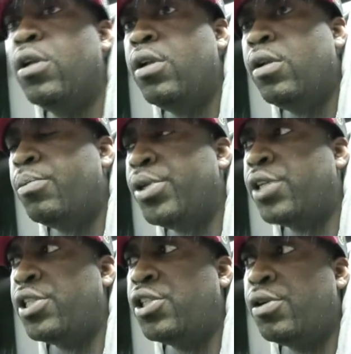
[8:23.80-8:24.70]
Yeah, no face
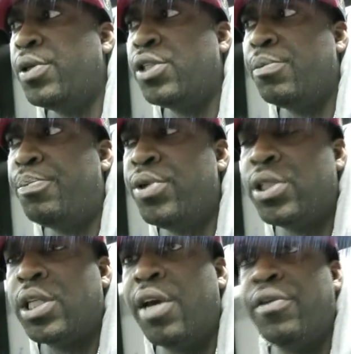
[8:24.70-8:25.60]
because he's a he's a put
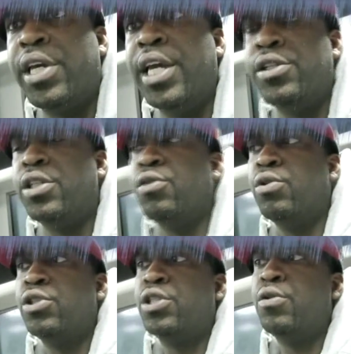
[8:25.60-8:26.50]
together gangster. You
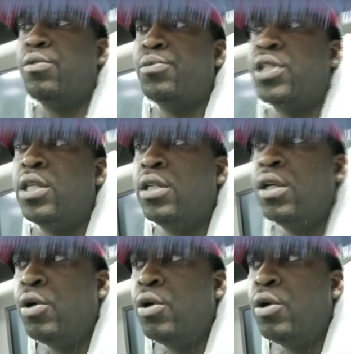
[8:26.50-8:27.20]
understand what I'm saying?